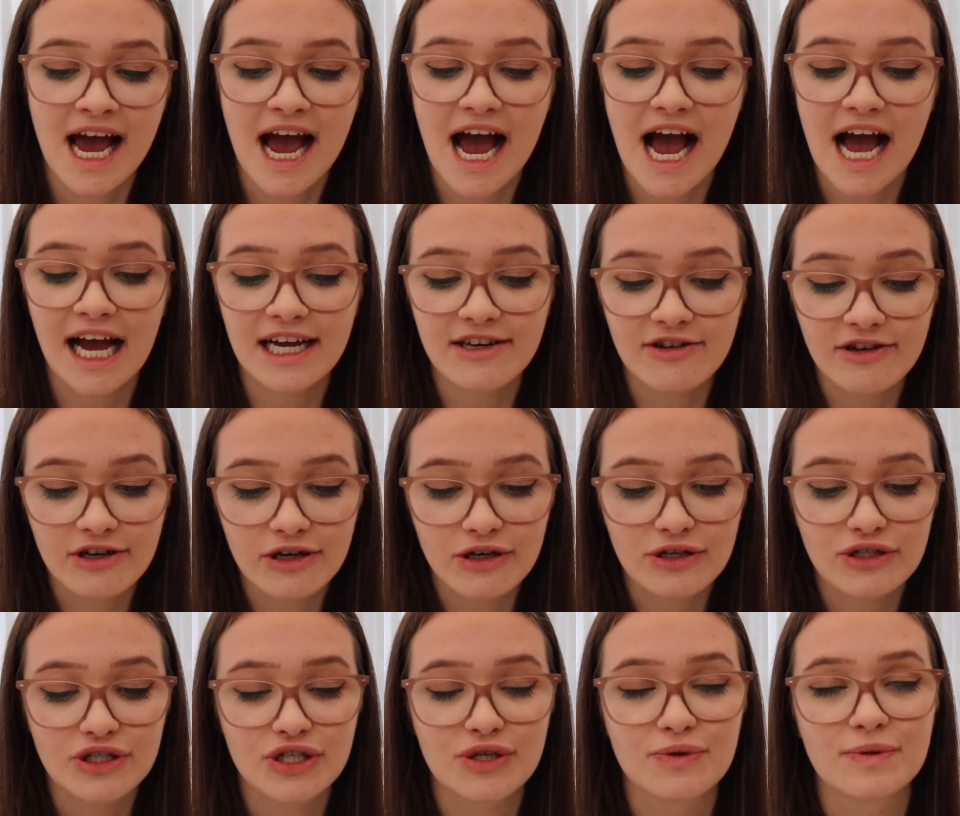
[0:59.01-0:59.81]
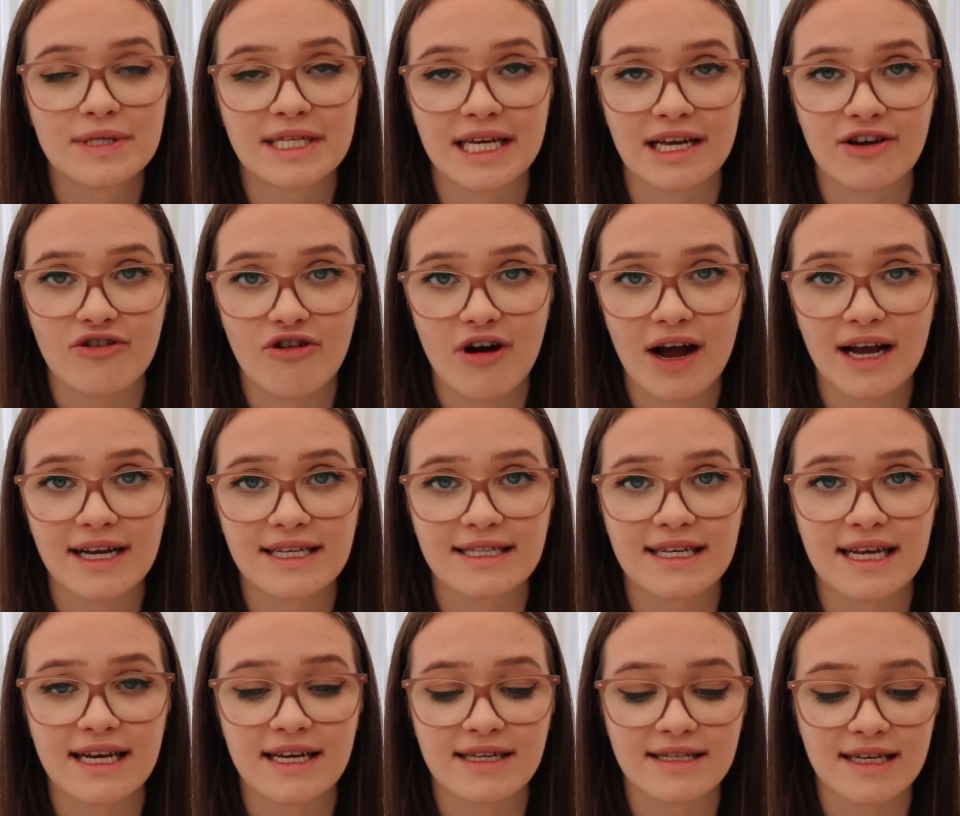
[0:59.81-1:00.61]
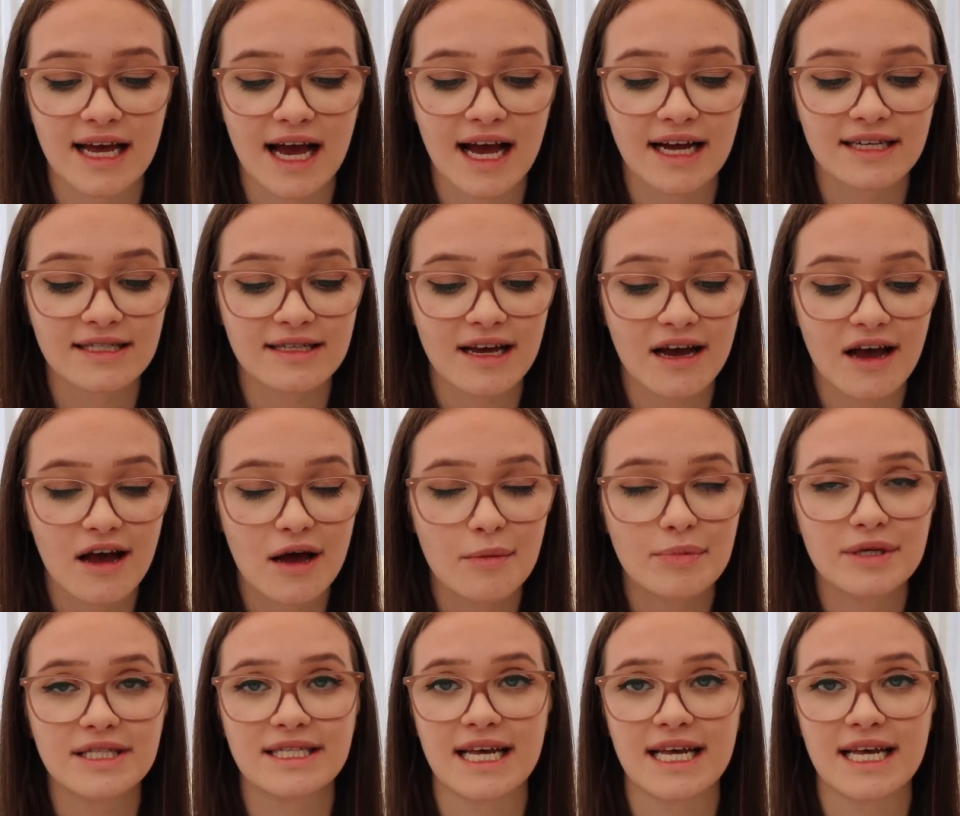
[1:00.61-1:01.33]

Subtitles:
agriculture was in crisis, and urban